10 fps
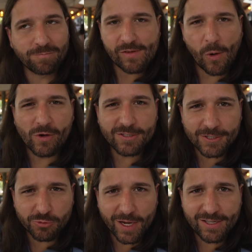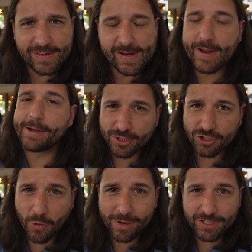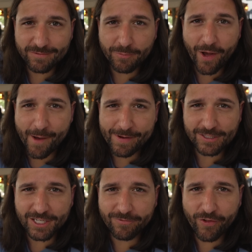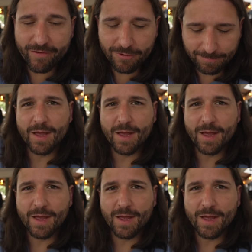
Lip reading: I wasn't expecting to get so much of a poppy seed flavor.